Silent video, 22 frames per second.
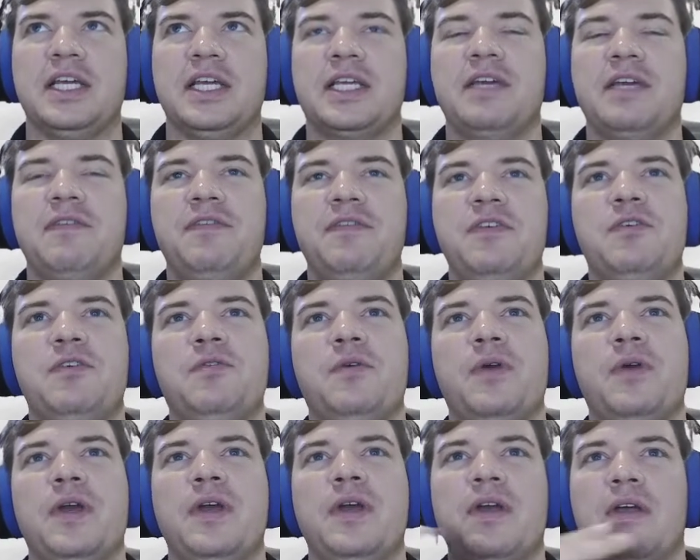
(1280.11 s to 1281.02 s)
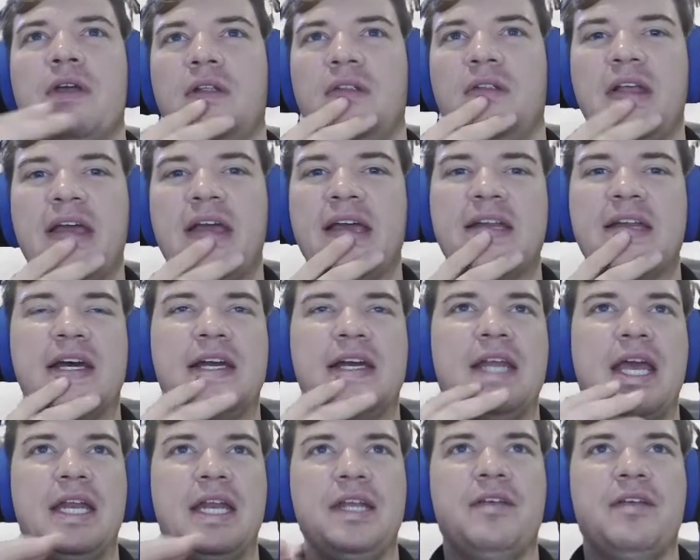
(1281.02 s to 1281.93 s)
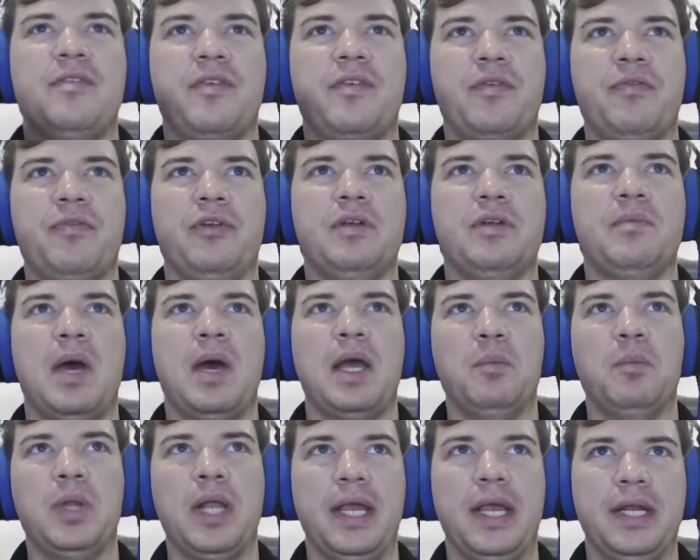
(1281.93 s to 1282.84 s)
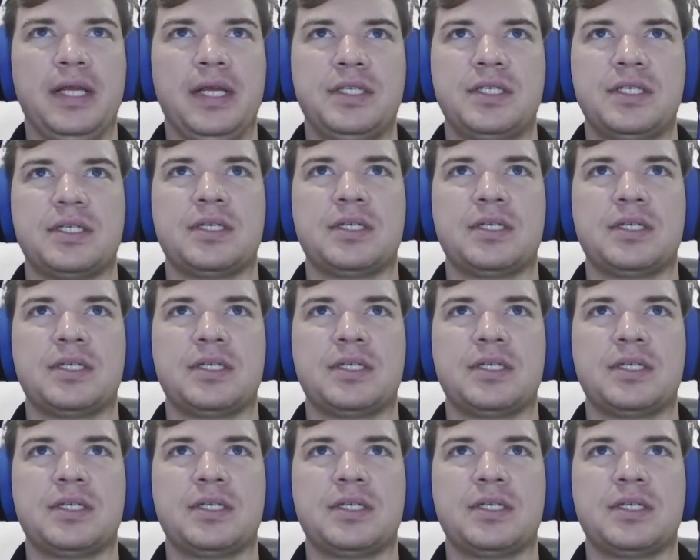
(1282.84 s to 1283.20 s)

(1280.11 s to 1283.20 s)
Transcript: If you land on any of the free to mine planets,